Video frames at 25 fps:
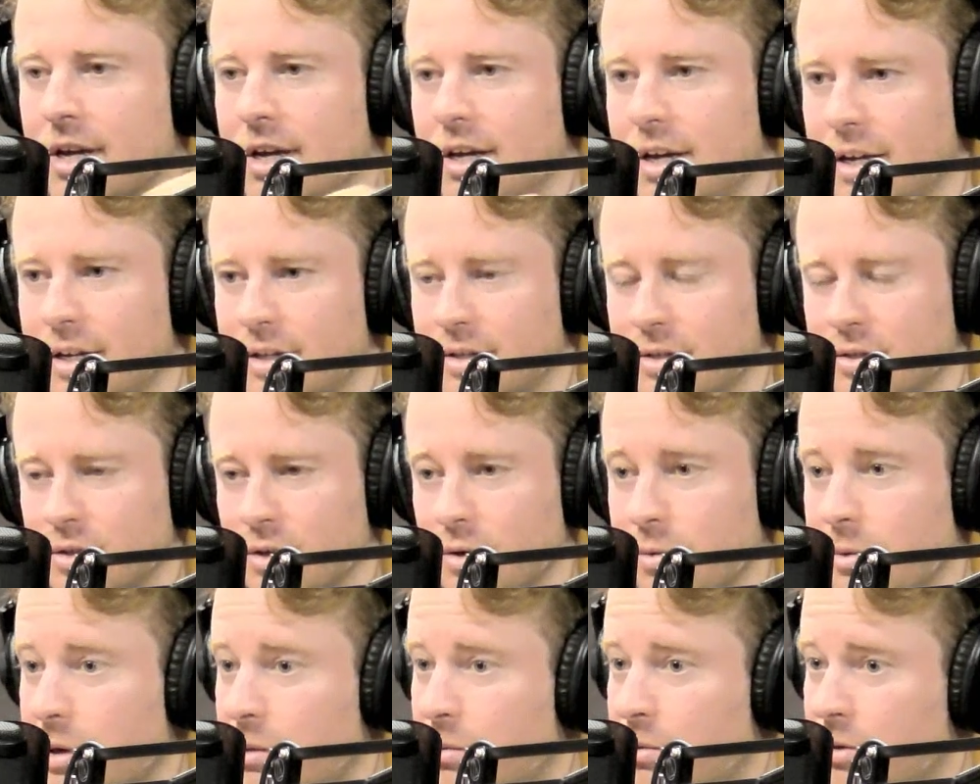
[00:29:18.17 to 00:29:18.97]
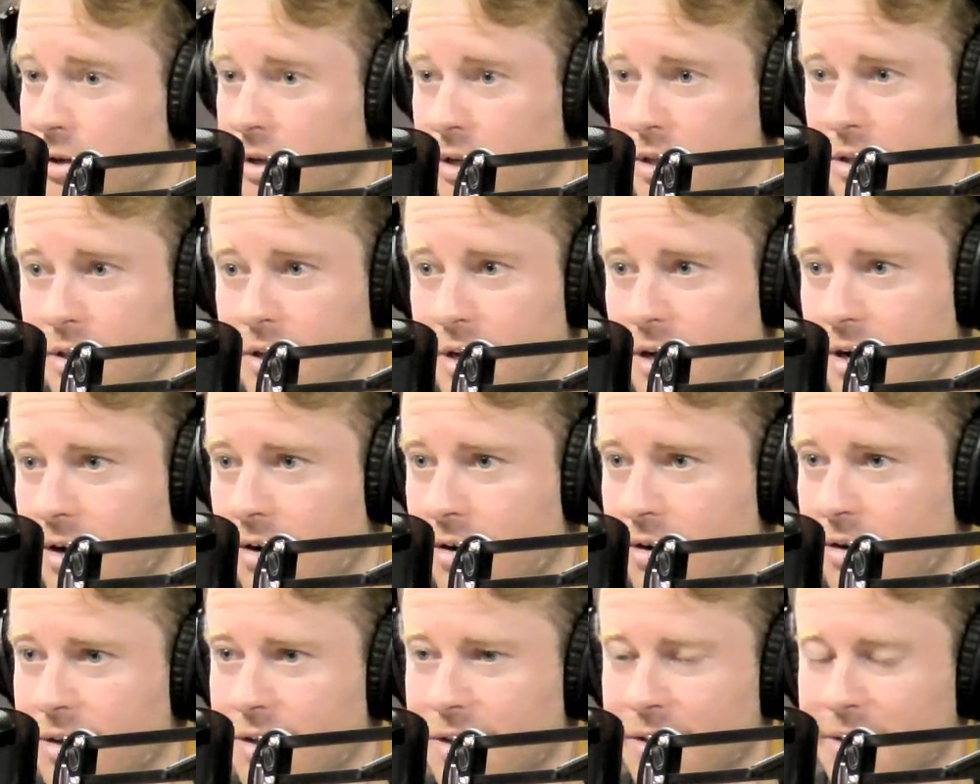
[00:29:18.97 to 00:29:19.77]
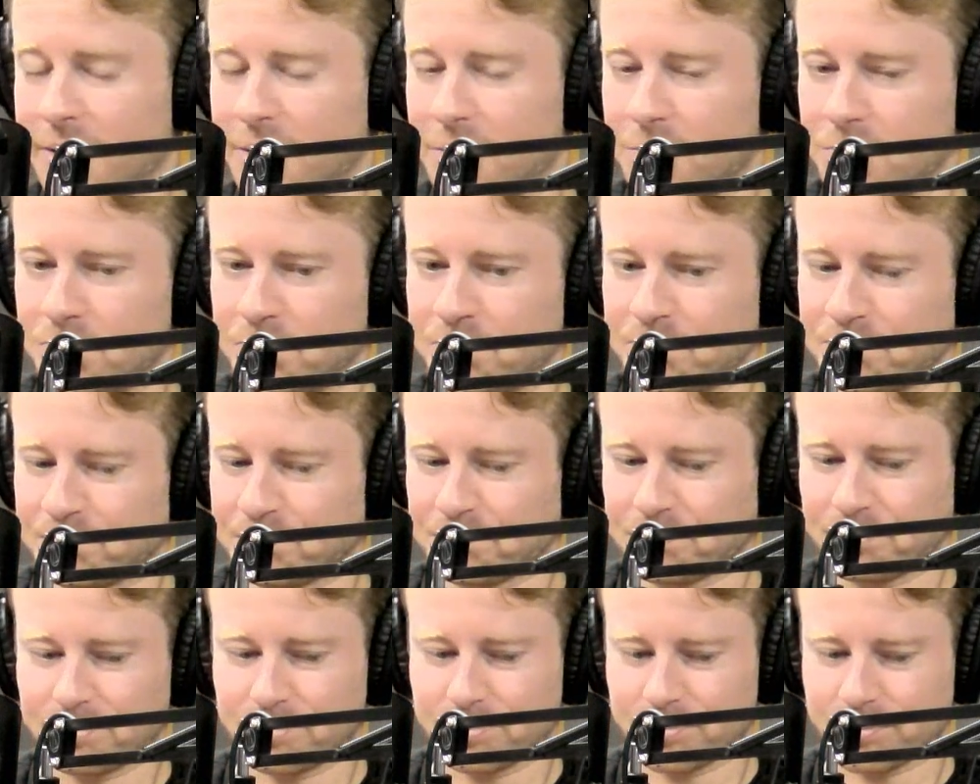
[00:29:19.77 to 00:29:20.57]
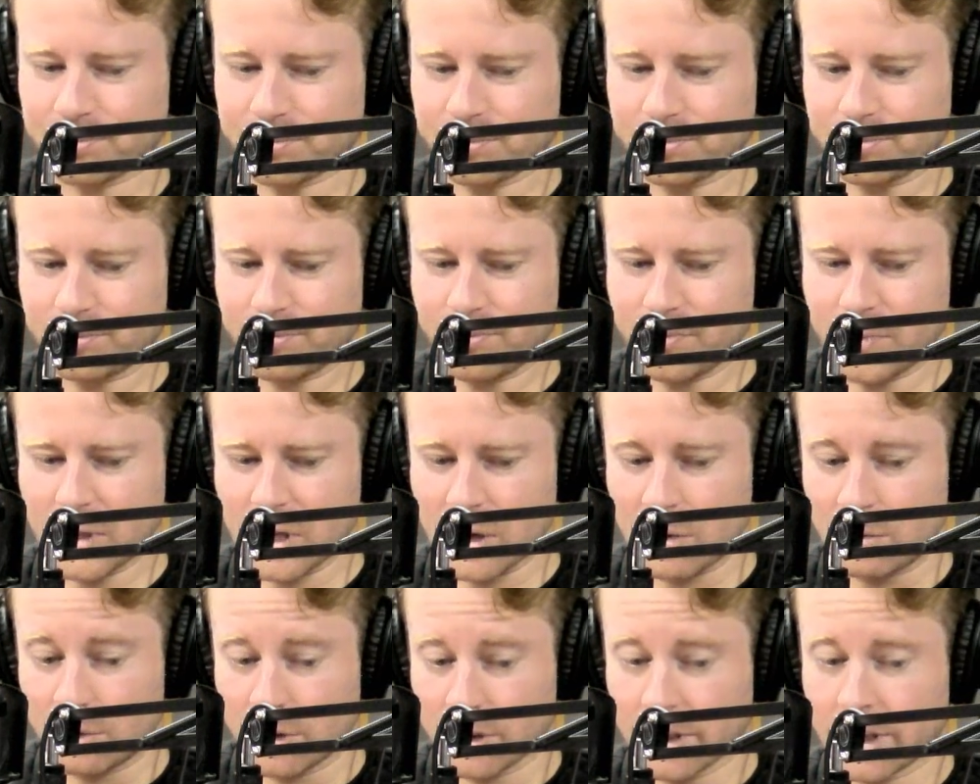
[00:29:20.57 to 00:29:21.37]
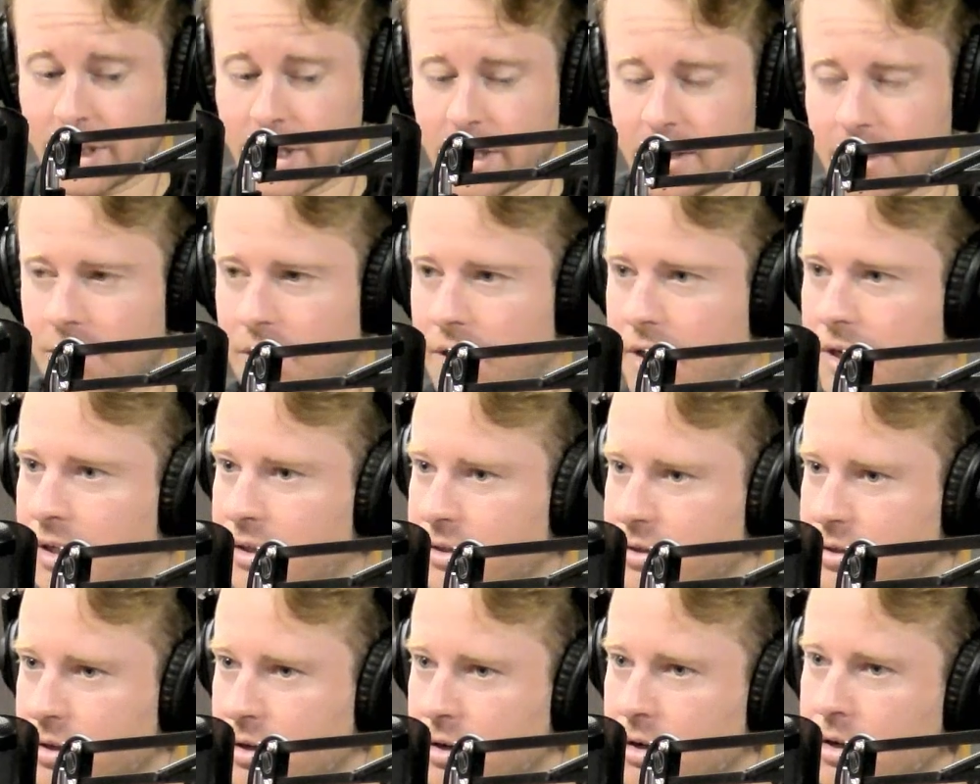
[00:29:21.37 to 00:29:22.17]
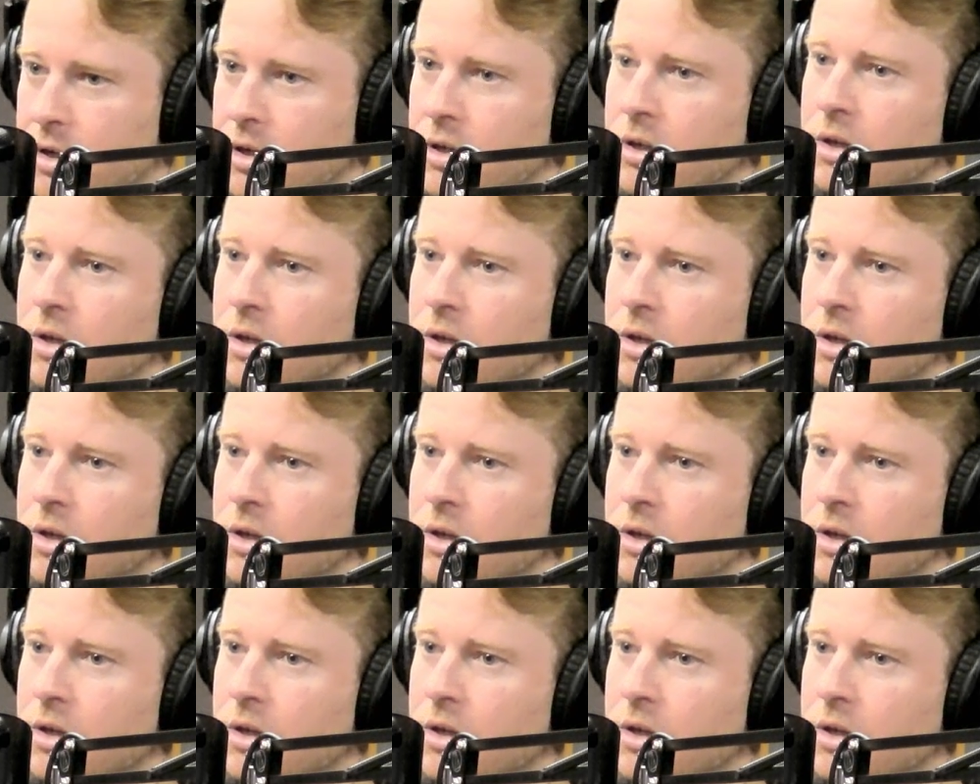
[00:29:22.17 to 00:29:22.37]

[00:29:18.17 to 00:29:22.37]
And so we were in there really getting our hands dirty.